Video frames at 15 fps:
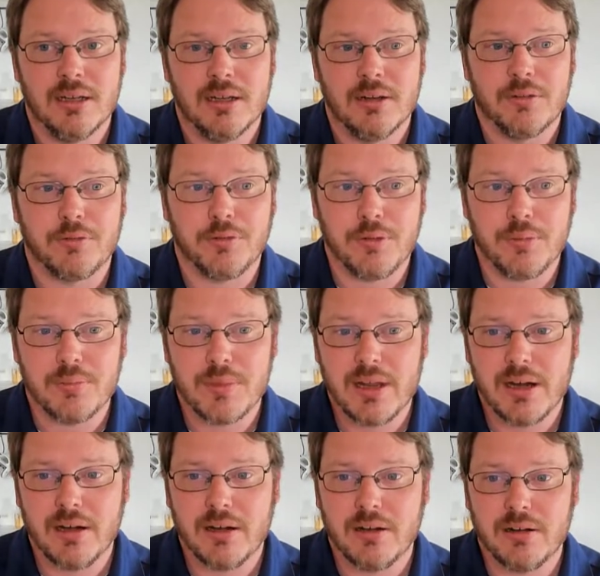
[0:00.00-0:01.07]
From
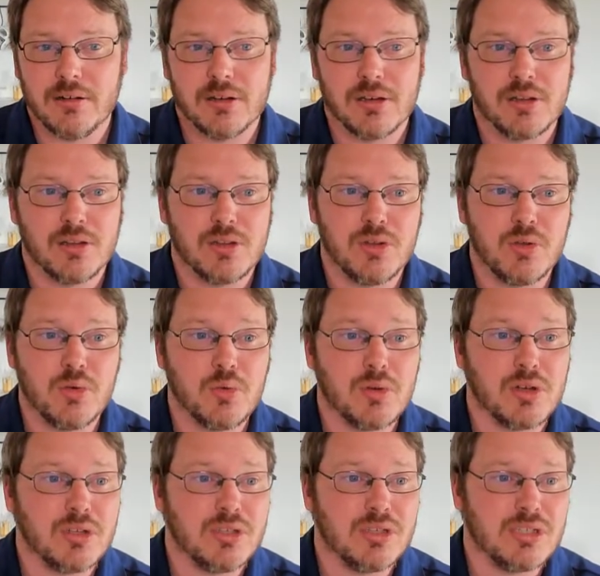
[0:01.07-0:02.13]
there, you
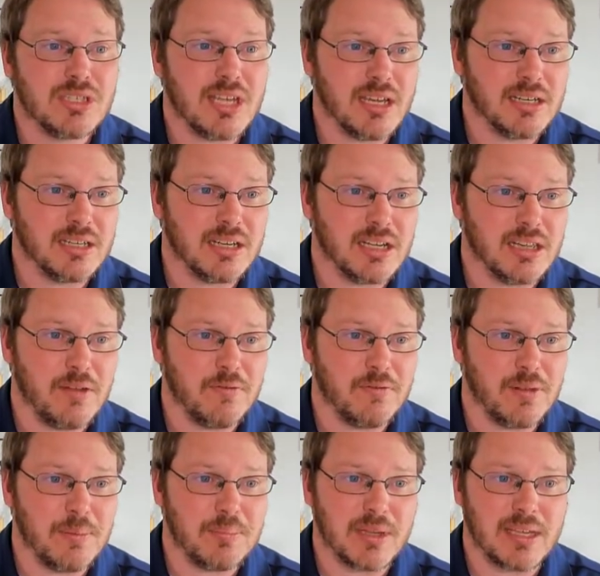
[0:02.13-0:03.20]
could technically
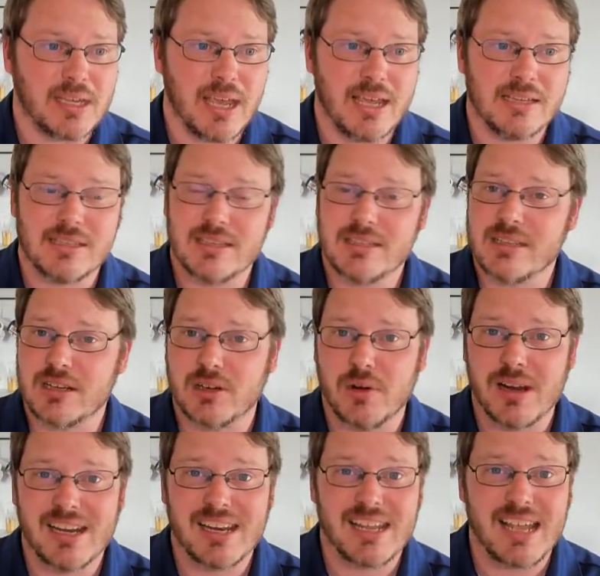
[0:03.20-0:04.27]
flip to cases and
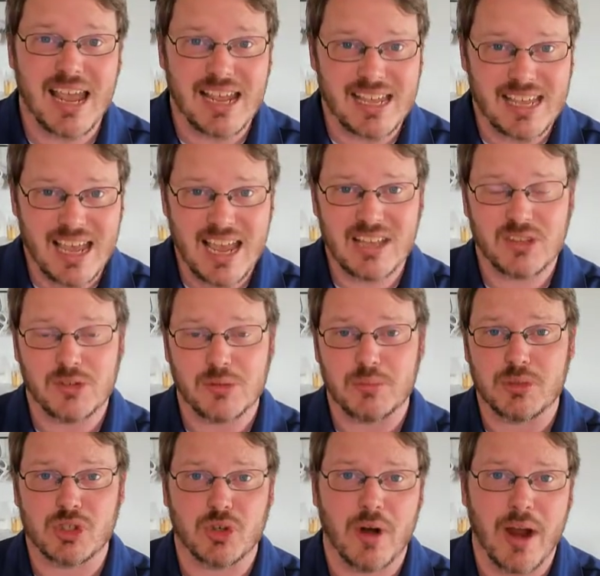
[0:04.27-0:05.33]
create a case from
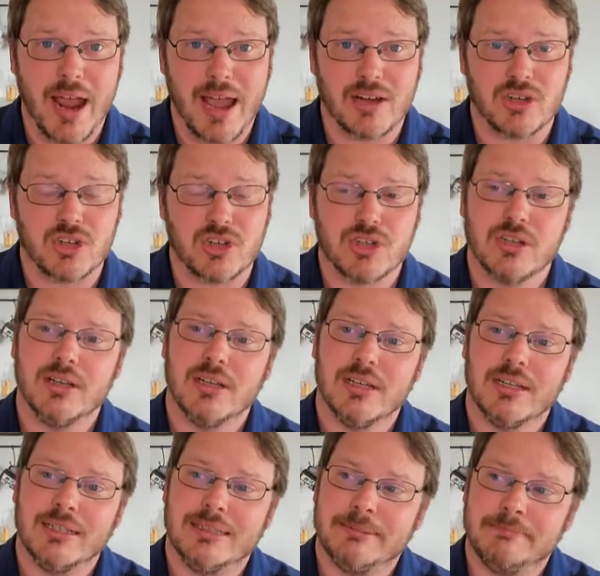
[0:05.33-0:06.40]
scratch,
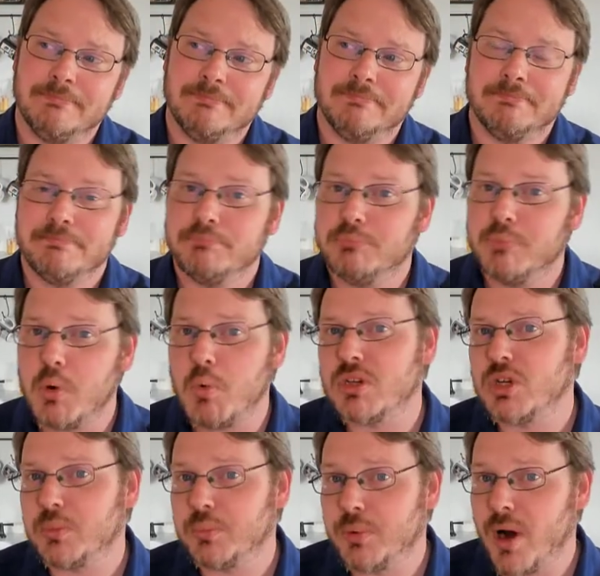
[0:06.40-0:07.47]
but
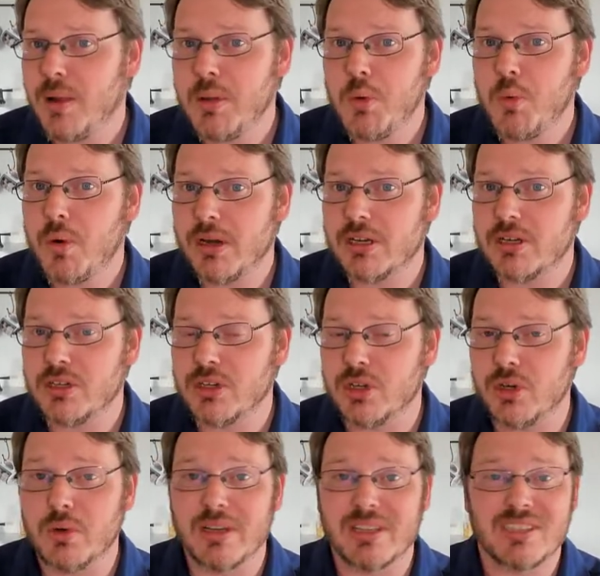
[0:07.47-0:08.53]
what you're probably wanting to
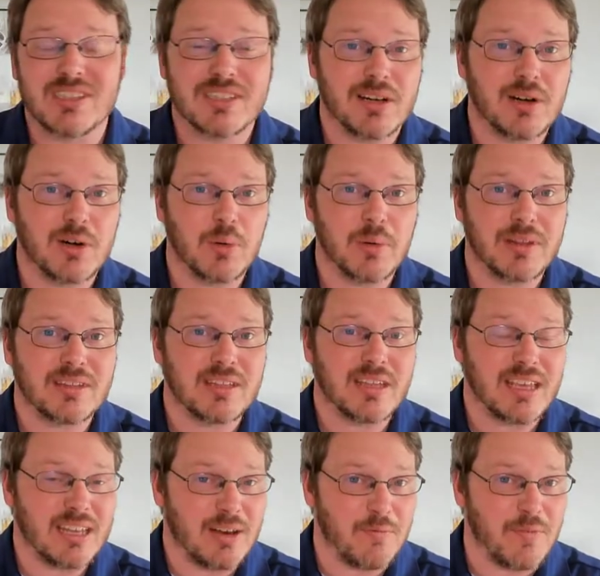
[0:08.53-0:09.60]
do is start with
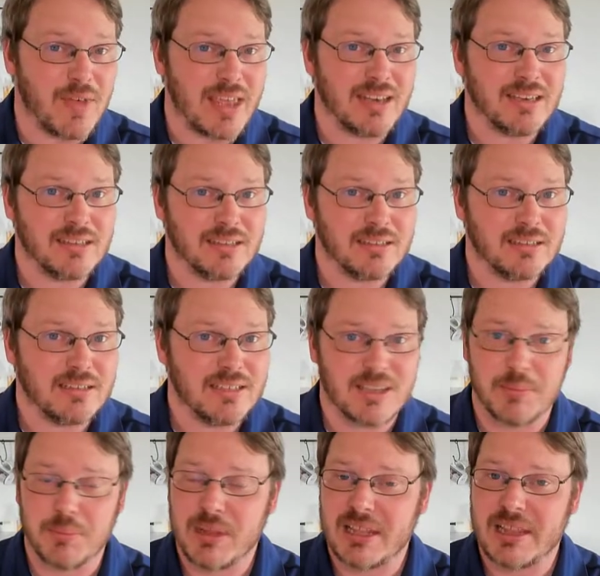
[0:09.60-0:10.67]
an event,
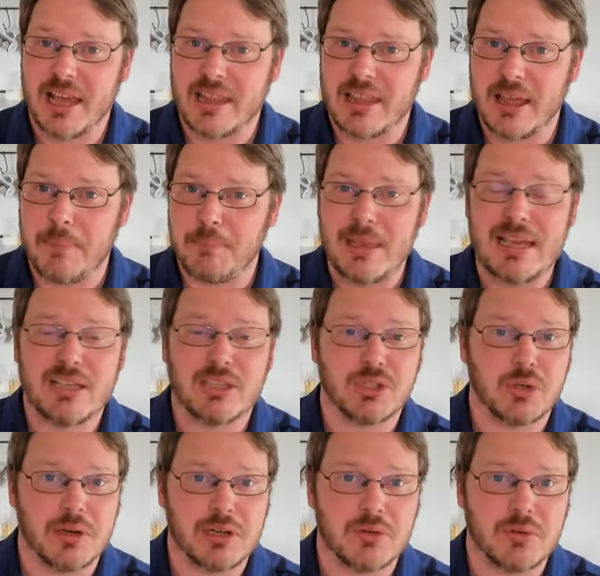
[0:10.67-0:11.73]
something that piques
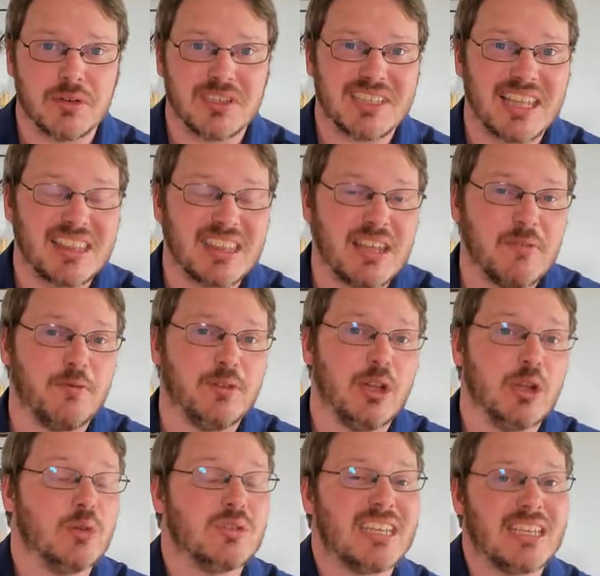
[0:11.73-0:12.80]
your interest, that then
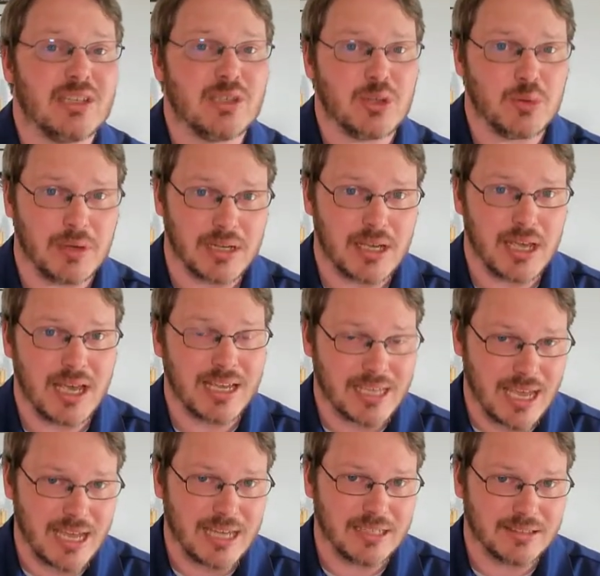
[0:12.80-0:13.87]
flows into a
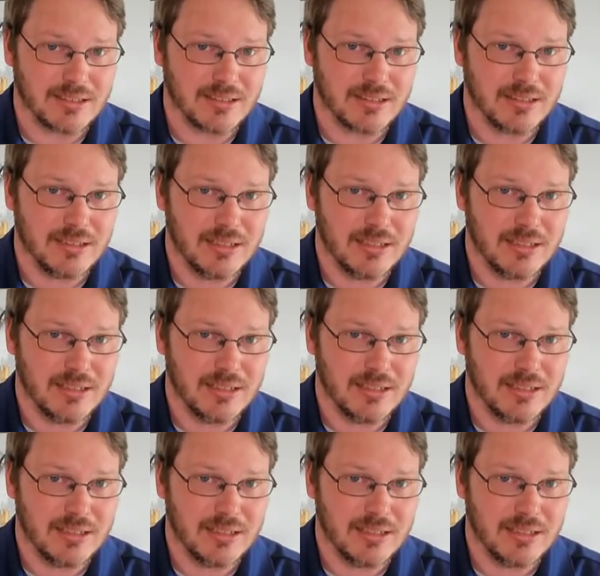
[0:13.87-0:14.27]
case.